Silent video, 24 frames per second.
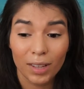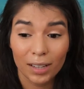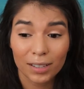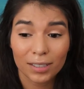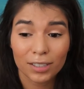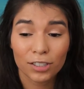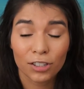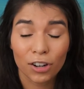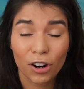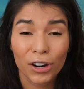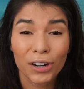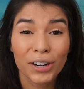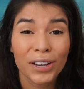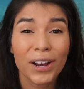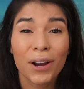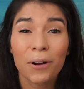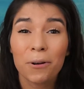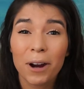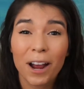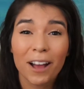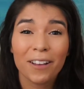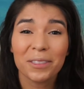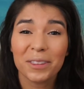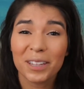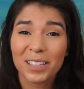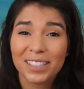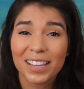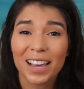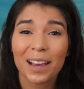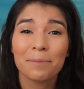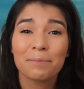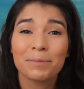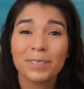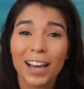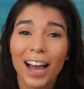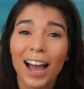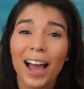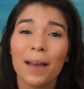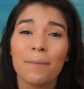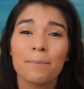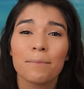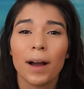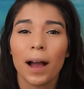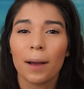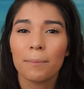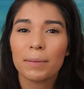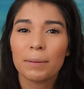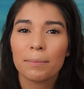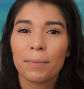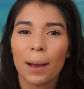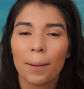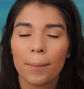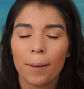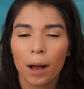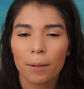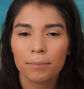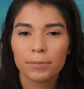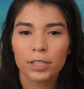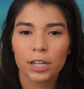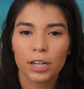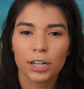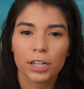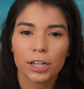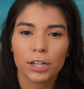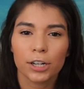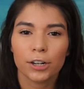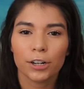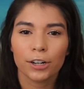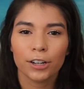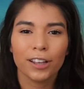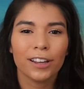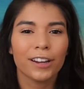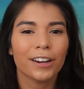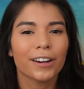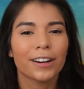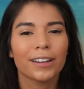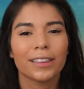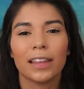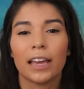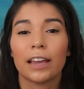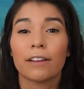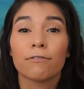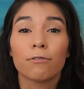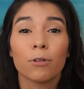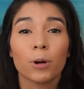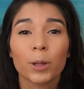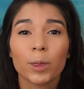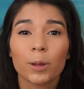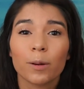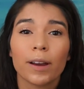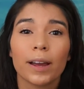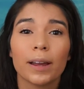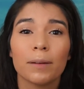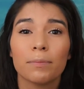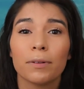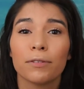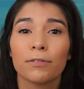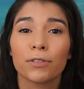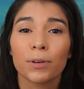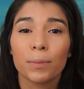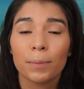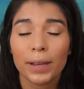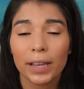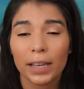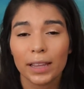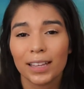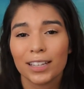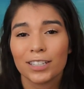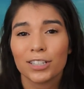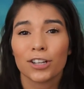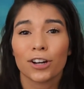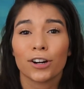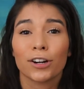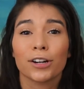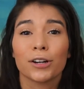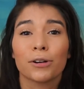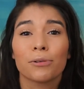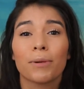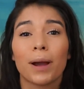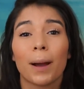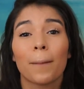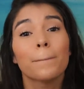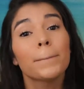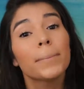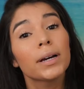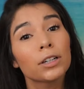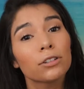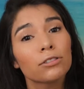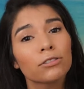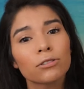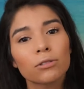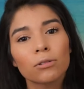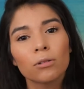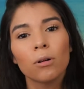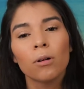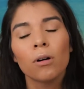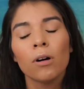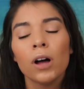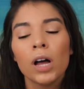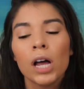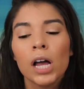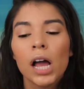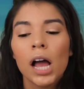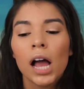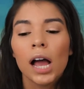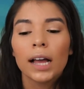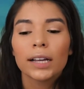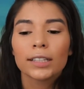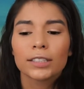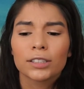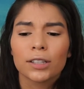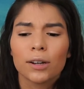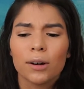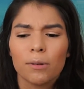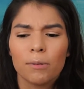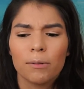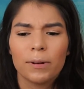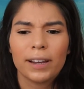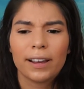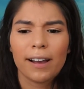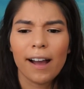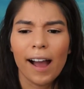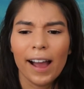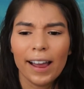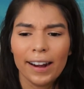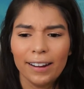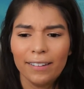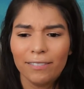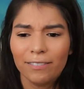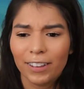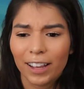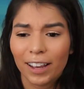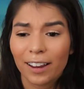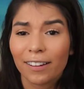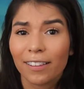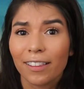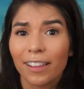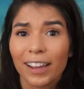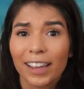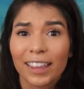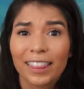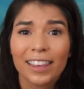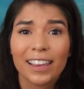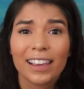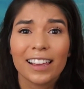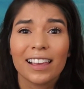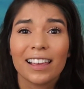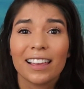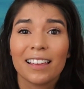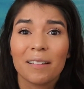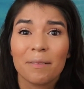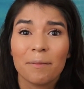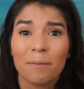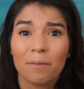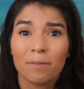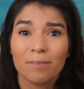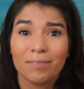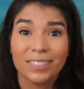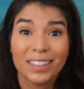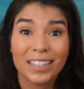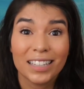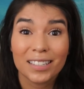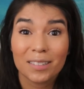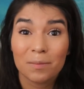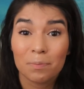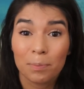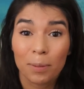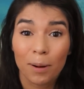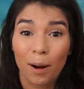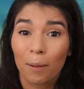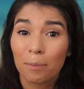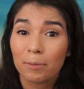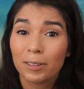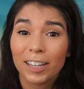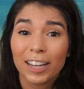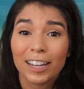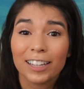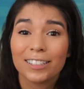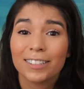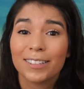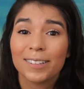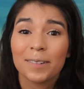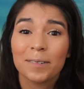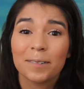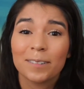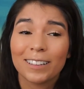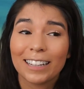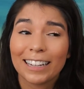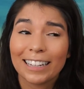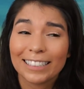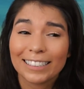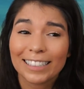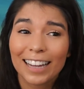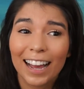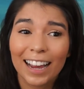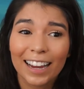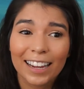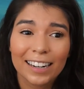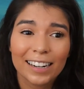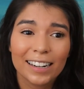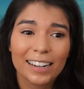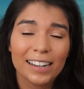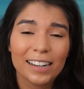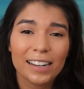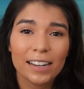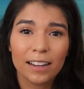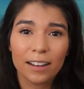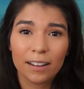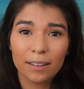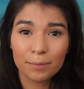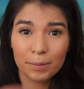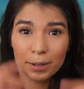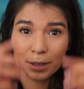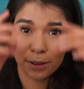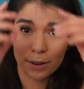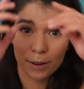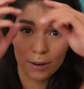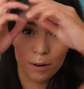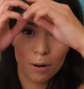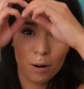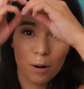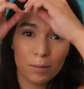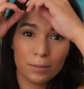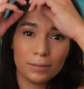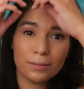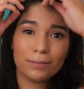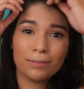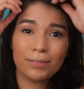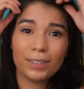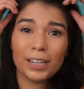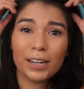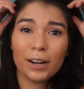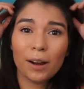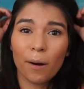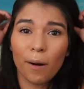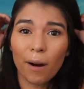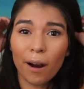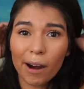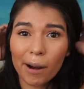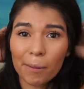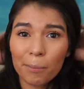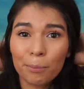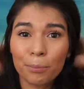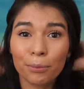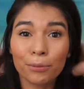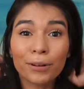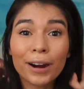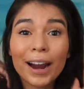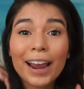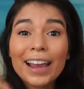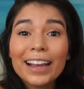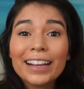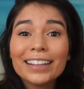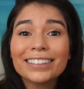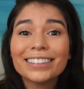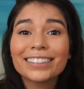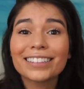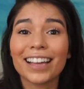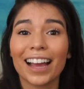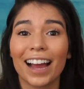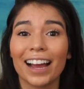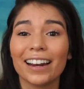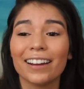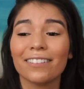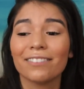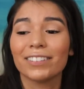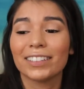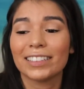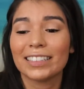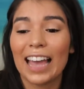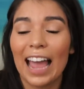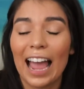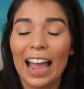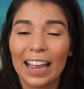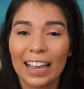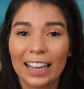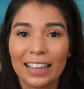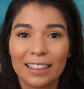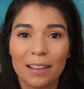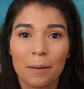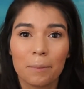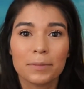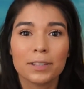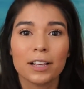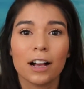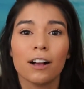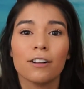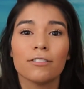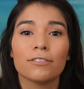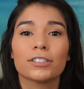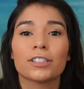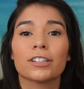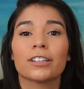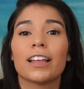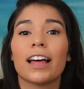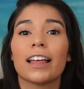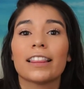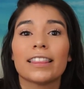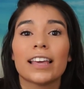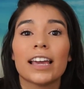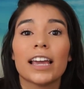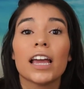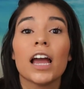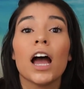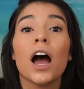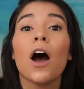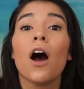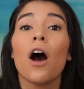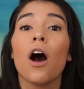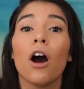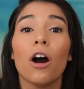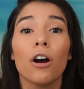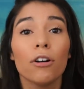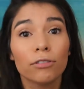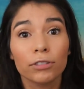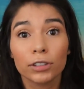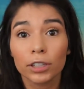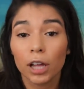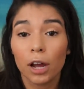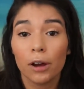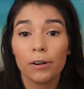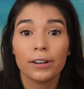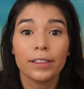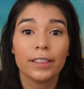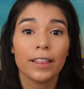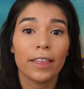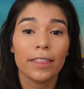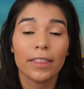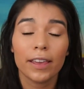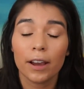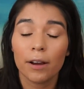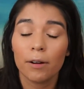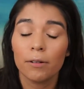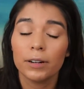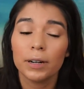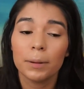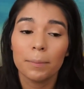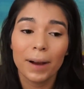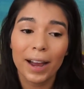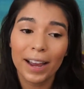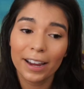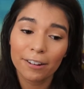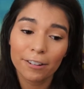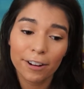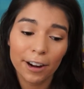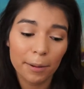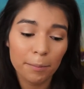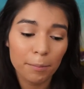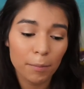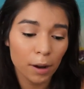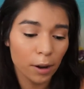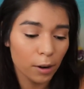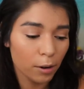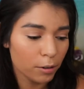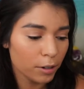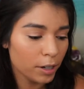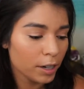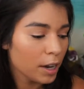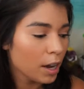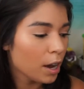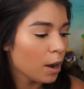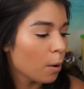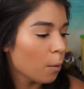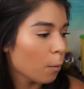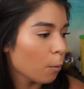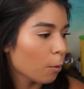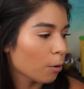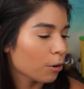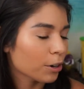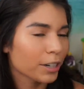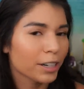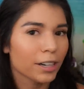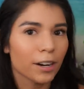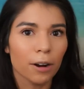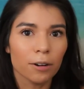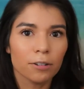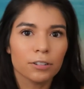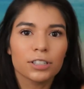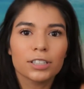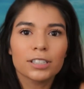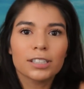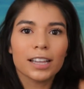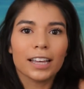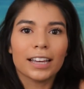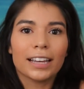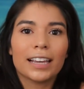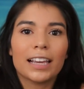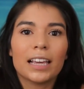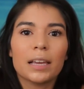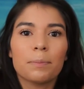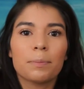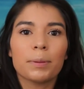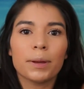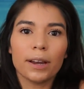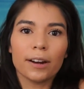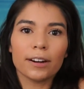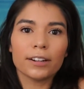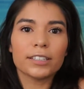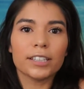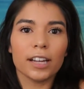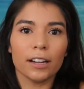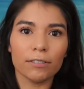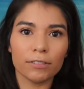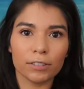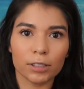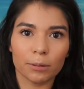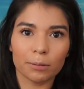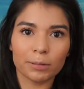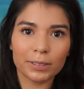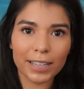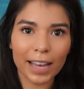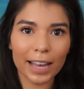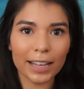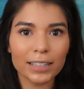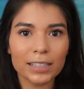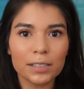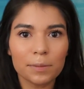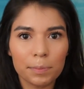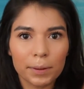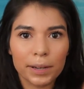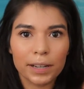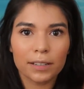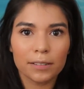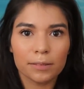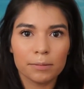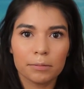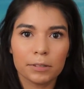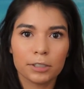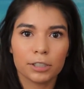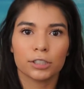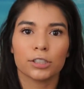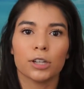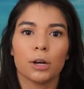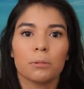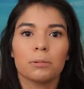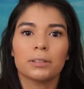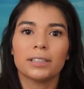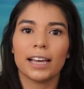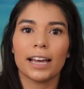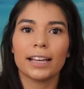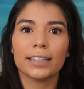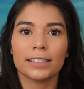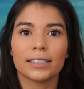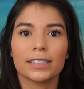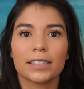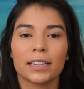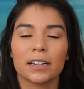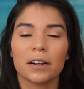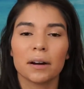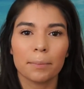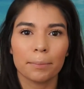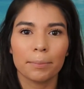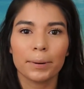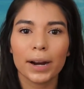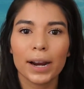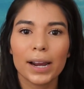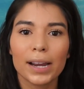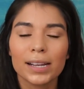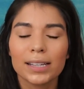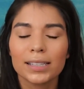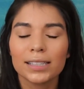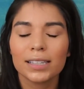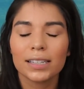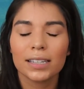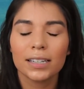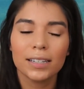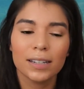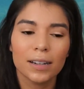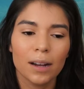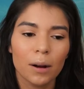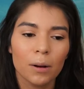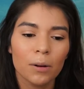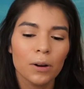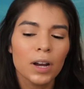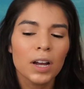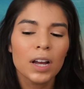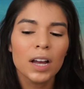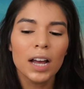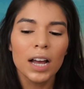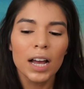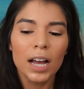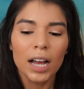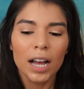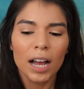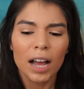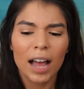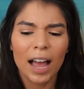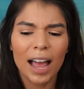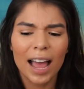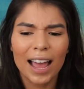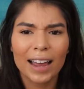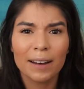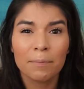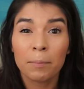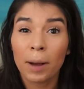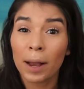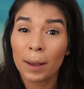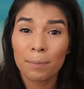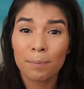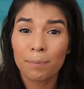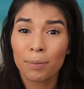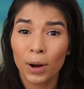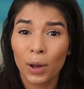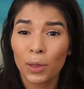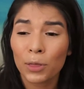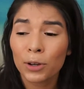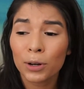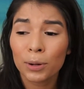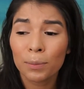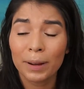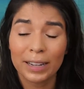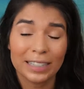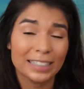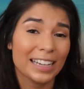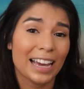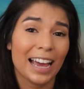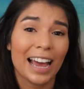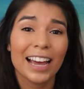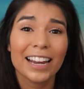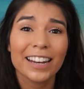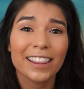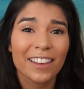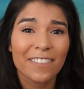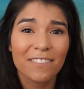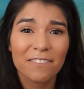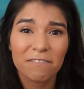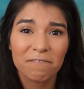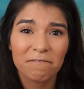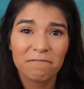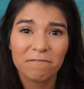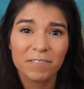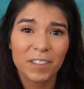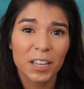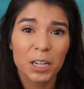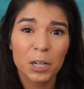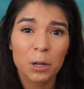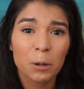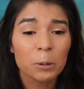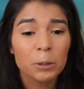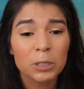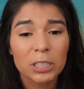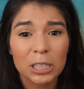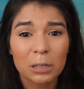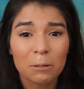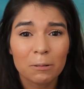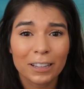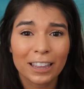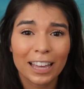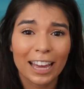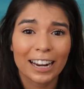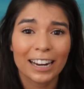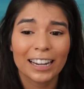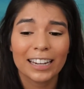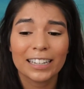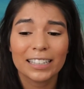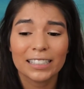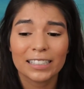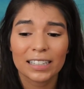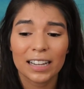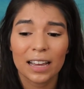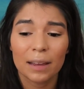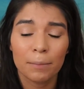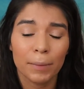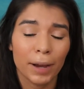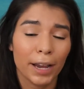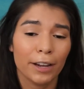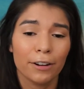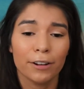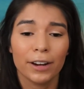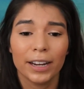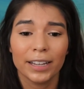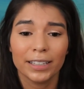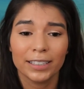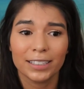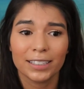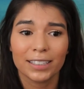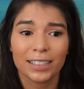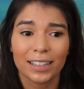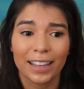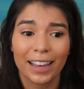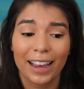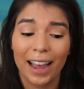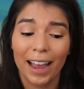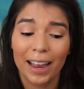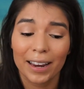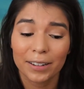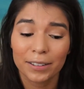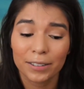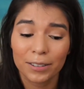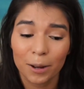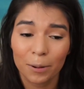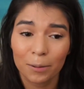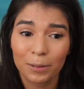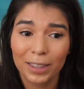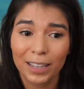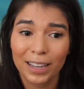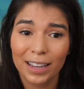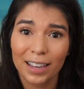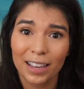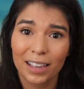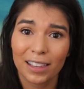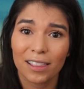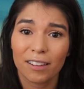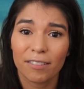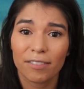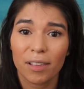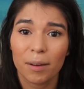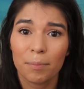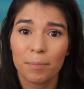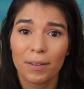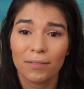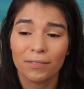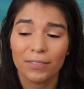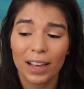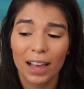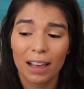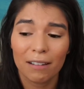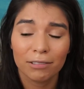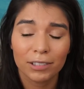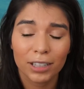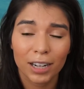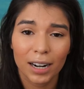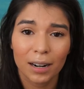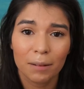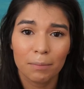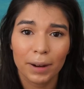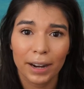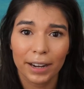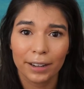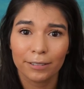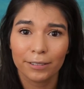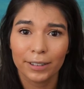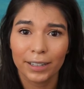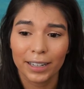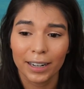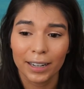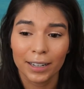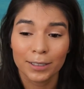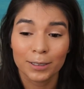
Starting around the same time. My mom started earlier in like 4th grade, but for me, they started around middle school. So we kind of are like thinking this probably has to do with anxiety, with our own, our brains kind of attacking themselves so that they overload and then they go into migraine mode, or, just like keeping ourselves so tense because we're so tense in our brains, And my brother, my dad, they don't deal with headaches and migraines. Like, I don't think either of them have ever had a migraine.